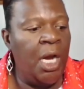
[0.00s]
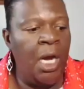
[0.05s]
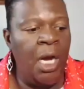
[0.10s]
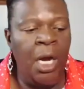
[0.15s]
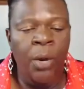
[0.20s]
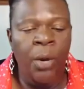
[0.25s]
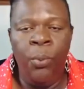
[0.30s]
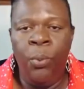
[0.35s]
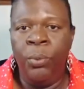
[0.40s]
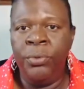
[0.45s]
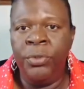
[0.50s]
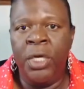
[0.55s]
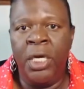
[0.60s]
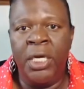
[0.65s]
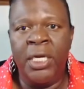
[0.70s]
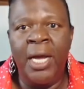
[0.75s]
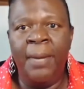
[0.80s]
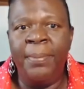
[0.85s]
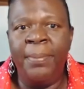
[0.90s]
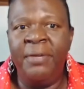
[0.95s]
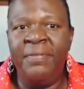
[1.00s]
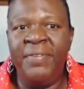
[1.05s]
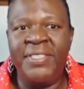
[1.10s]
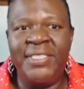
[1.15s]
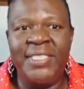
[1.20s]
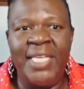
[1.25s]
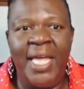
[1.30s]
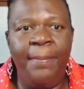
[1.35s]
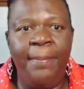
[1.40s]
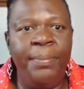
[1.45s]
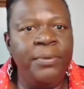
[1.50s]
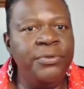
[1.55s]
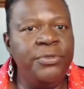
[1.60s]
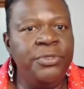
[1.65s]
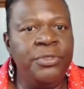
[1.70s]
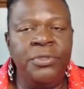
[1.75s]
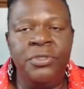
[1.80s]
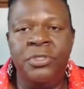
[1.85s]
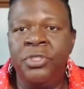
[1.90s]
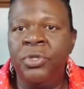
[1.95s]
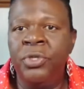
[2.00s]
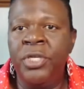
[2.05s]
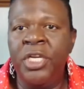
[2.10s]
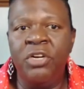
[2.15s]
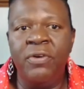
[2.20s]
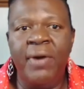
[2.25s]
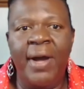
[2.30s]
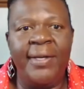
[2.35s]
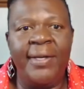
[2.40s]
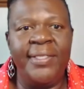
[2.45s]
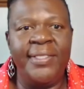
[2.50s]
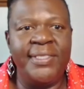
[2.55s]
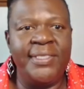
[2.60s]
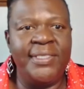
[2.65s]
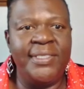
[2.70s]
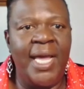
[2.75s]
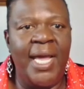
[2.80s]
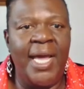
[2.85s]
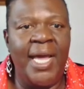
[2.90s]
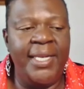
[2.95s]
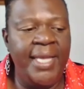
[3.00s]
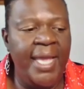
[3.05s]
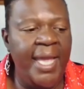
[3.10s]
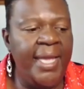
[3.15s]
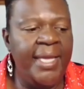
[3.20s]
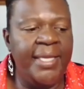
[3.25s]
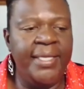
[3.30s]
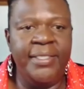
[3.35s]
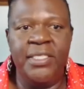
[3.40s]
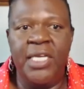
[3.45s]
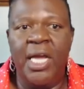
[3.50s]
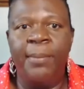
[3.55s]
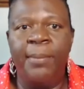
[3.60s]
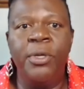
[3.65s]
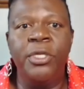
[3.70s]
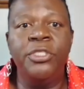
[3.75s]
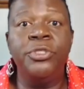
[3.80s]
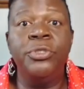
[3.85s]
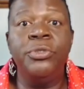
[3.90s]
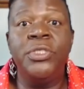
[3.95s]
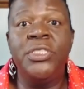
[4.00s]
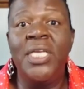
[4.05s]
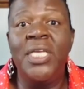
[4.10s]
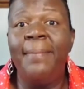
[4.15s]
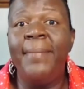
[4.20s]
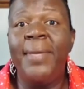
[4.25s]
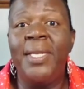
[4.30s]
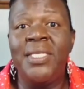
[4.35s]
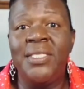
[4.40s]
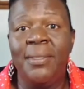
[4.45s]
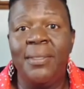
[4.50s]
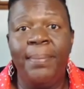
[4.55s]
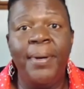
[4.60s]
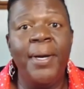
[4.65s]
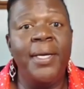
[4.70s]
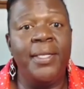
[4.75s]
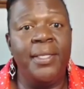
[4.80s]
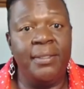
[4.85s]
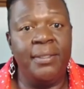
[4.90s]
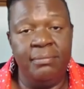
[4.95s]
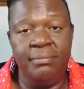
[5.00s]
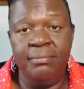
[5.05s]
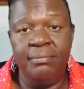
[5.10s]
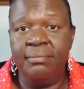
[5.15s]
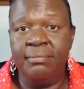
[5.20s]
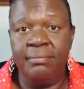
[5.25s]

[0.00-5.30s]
A couple of examples, you can go out and decide, hey, I'm going to do 10 minutes of putting.